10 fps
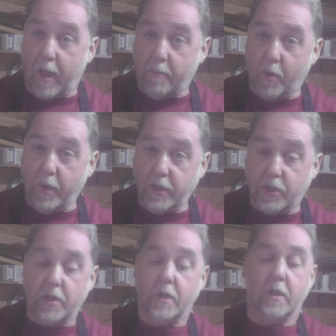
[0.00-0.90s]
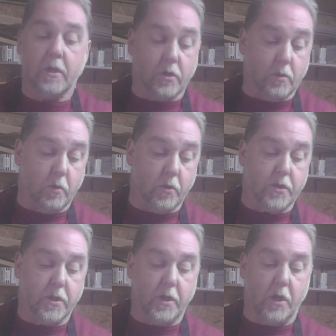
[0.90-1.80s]
points
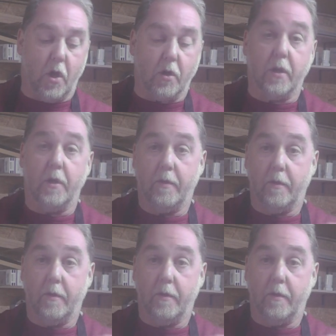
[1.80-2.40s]
towards the nock.